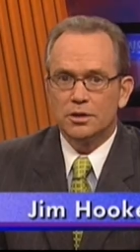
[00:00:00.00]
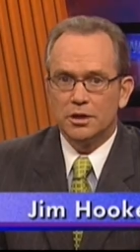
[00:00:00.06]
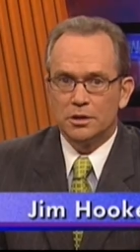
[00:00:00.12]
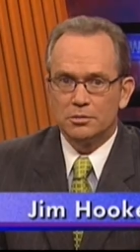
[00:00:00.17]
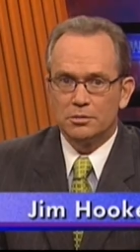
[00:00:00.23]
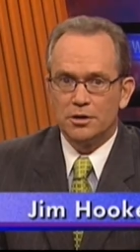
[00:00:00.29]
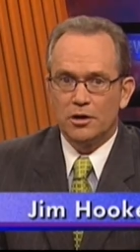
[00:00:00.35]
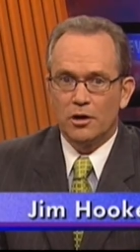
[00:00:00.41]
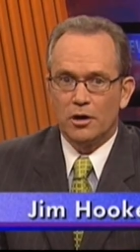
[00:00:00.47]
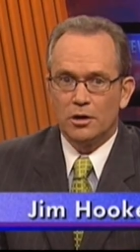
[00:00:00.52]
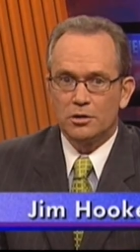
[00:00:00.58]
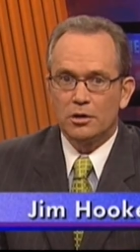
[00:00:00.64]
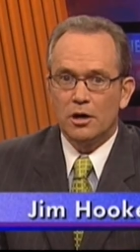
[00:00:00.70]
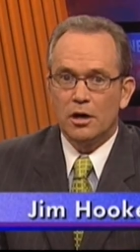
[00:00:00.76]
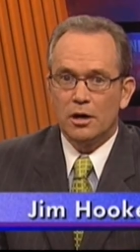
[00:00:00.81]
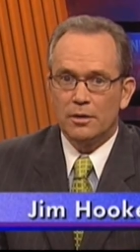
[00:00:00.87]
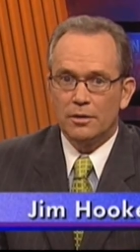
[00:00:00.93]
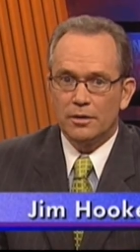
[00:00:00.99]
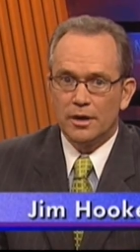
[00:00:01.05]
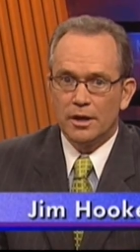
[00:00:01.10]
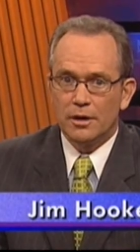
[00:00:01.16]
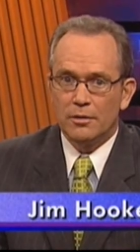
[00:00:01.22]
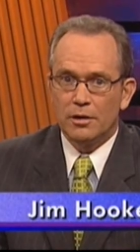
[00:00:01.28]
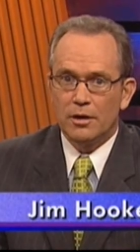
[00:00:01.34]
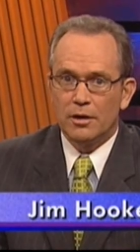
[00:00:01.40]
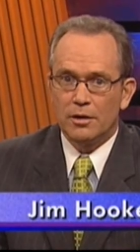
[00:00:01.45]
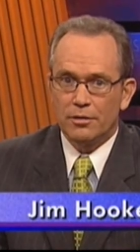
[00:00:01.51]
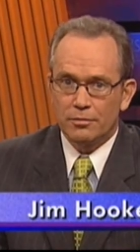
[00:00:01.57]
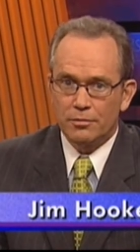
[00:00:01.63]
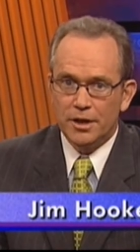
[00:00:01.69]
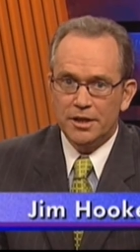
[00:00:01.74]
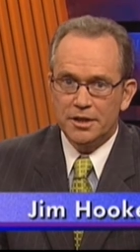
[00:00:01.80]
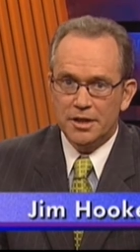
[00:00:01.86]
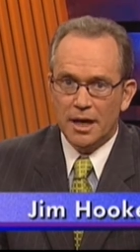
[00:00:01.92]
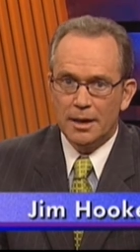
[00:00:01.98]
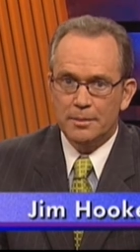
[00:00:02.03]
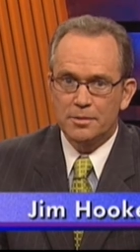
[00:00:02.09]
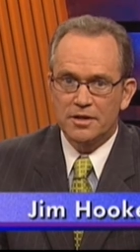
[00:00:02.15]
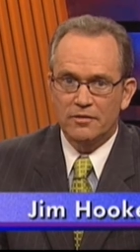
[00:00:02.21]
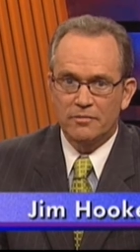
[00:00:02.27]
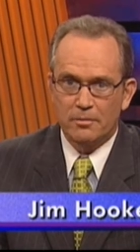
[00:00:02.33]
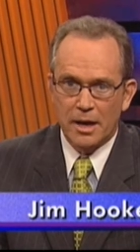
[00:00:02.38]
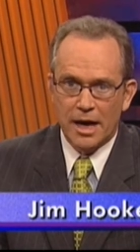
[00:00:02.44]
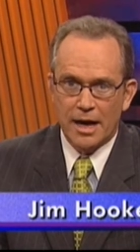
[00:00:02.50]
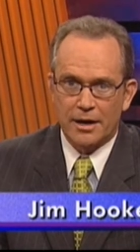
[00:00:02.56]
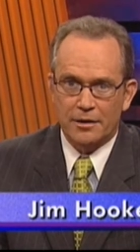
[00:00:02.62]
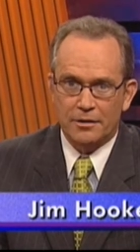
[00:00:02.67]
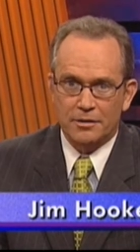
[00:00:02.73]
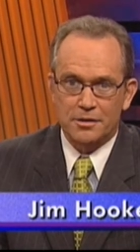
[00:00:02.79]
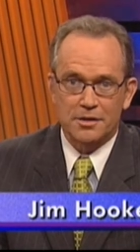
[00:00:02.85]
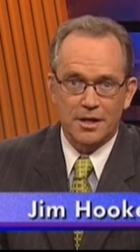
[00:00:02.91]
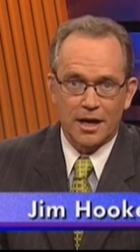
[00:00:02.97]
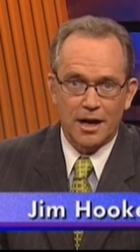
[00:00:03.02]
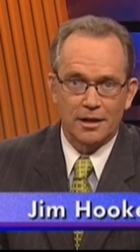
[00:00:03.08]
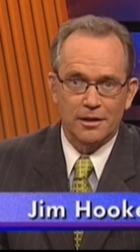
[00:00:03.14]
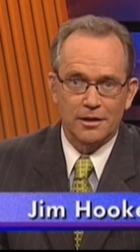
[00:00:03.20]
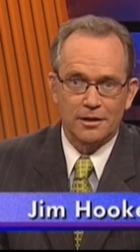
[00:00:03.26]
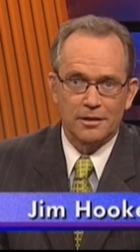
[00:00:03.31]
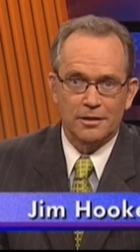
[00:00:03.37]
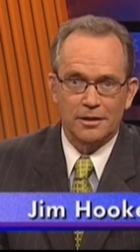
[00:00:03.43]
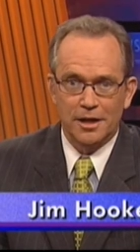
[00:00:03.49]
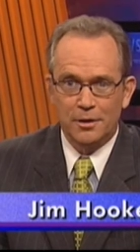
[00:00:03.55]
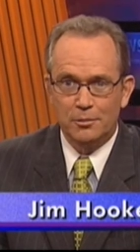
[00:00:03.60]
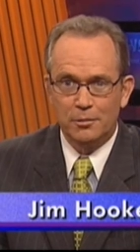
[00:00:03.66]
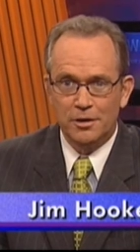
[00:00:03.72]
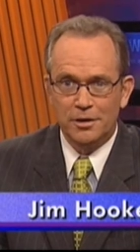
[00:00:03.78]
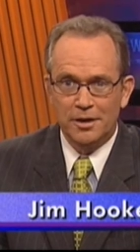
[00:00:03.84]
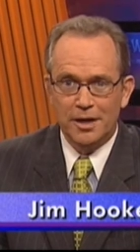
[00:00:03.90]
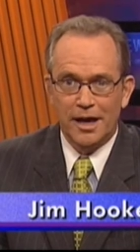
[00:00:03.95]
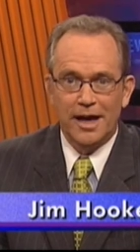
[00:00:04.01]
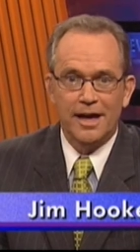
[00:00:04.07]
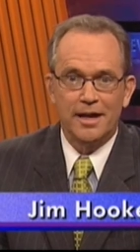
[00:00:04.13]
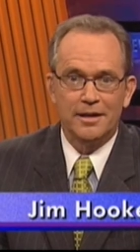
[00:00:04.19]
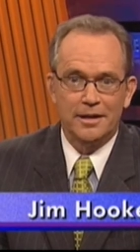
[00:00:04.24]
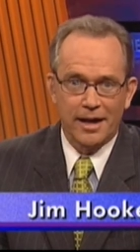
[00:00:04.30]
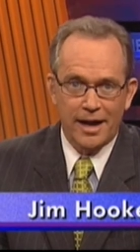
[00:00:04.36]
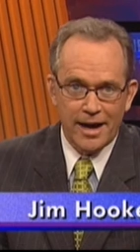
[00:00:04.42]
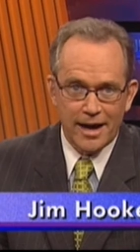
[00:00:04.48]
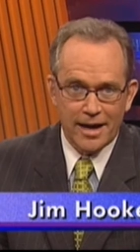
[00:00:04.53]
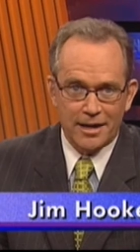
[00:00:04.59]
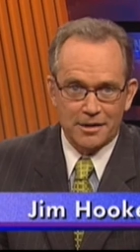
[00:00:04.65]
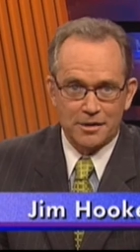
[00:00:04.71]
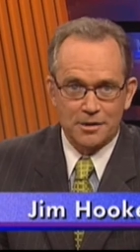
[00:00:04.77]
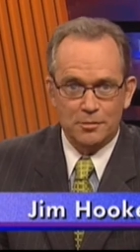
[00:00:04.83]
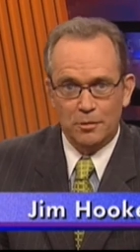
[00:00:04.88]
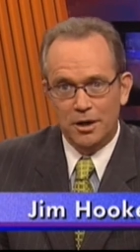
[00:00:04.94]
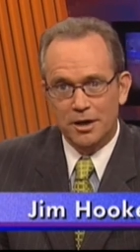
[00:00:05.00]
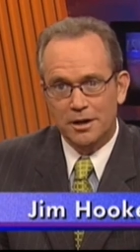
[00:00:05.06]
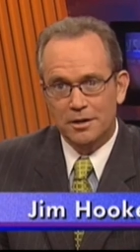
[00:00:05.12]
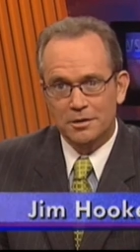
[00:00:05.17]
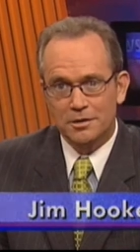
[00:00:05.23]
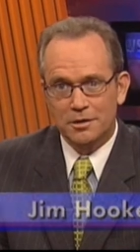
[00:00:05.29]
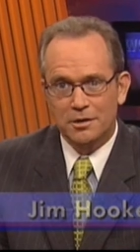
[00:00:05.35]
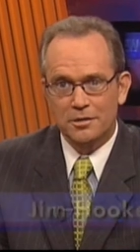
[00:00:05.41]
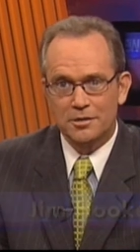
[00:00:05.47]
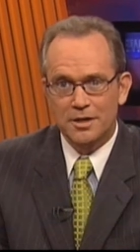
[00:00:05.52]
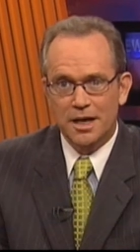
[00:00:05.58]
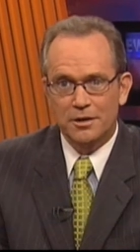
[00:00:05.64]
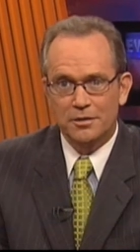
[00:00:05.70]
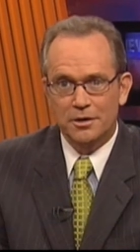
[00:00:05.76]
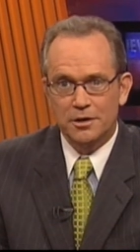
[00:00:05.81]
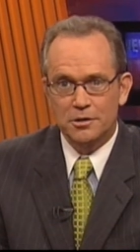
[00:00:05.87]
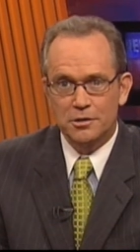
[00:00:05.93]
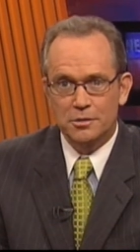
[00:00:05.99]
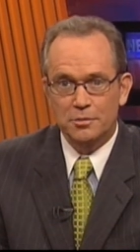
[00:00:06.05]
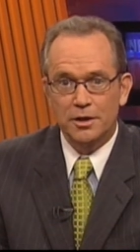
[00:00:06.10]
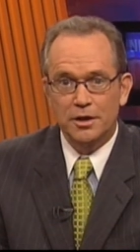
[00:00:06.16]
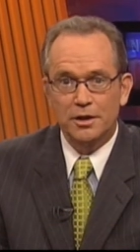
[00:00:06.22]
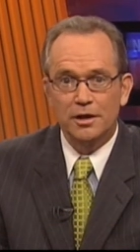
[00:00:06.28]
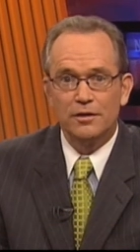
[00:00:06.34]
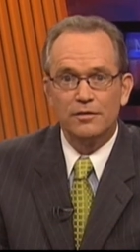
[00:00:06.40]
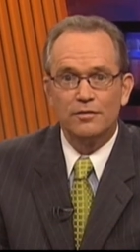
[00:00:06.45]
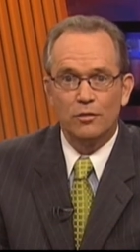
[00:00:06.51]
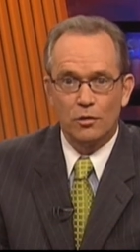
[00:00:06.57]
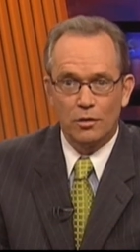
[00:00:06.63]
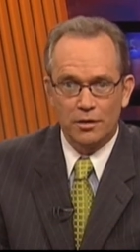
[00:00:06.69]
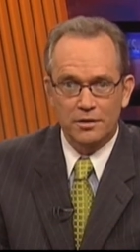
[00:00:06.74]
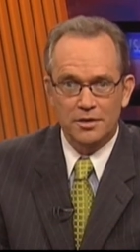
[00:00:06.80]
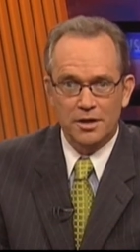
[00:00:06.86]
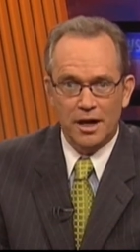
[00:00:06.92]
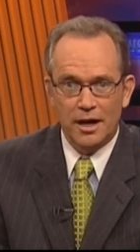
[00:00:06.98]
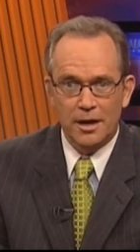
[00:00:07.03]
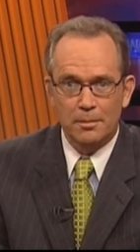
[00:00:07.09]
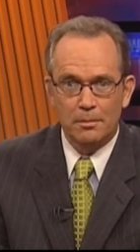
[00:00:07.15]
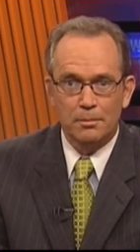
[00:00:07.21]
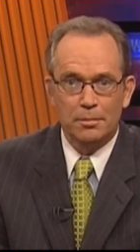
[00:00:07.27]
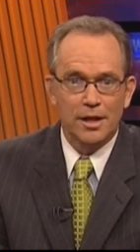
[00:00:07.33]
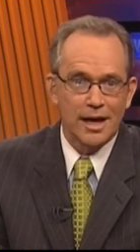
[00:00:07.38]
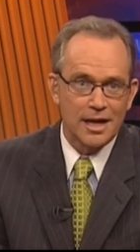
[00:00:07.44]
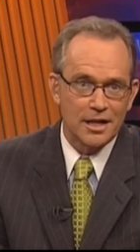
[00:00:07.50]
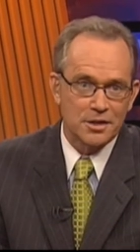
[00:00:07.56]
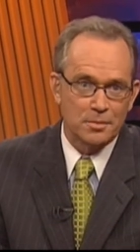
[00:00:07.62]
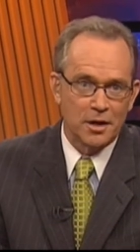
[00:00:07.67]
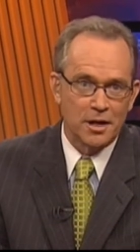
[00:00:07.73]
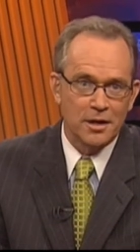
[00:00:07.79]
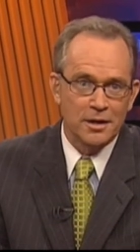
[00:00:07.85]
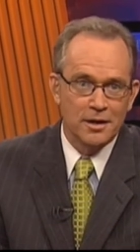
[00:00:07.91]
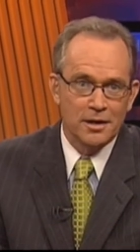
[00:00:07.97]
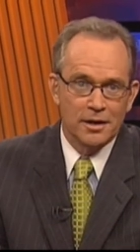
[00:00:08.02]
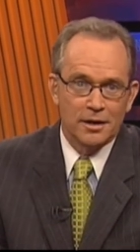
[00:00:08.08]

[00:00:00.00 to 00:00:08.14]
children are taught there are three types of matter, solid, liquid, and gas. Well, it turns out there's really a fourth type, plasma,